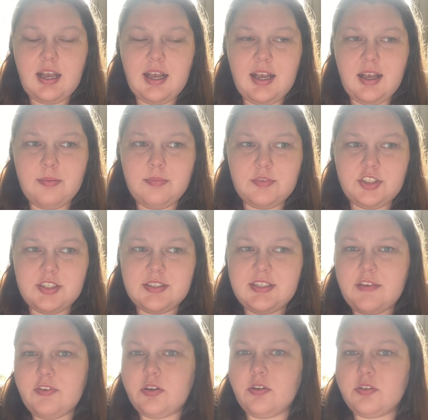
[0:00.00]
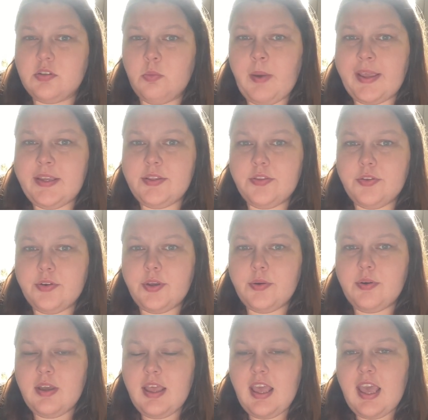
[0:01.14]
um, just difficult to wade
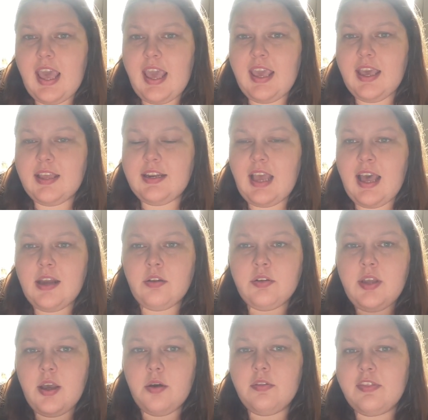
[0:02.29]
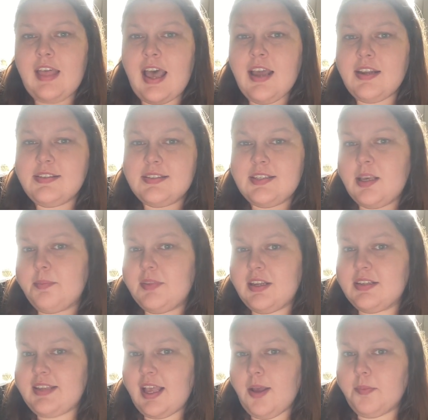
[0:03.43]
through. And I don't know, that is a tip that
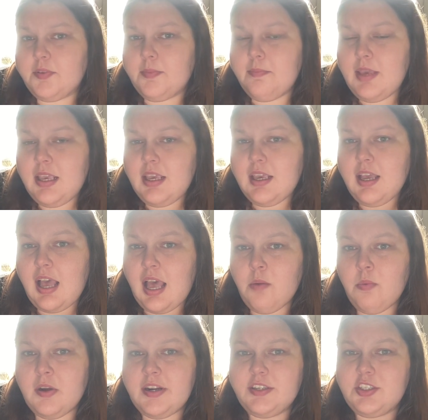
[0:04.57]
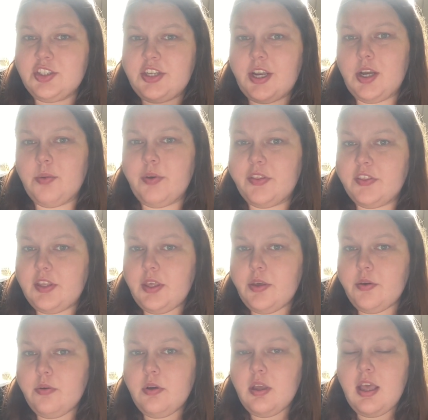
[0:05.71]
has helped me. I wanted to share it with
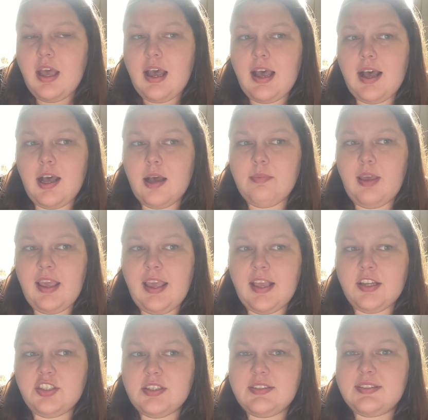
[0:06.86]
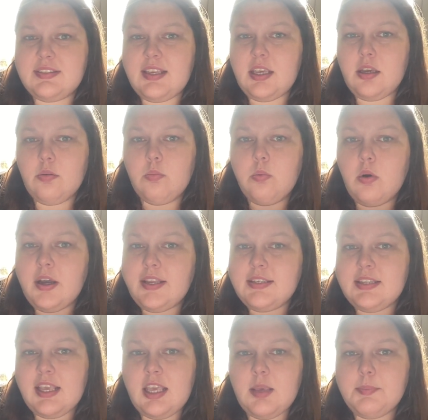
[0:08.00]
you um, and just see what
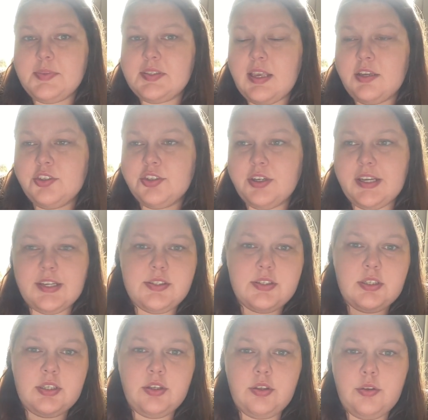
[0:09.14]
tips and tricks do you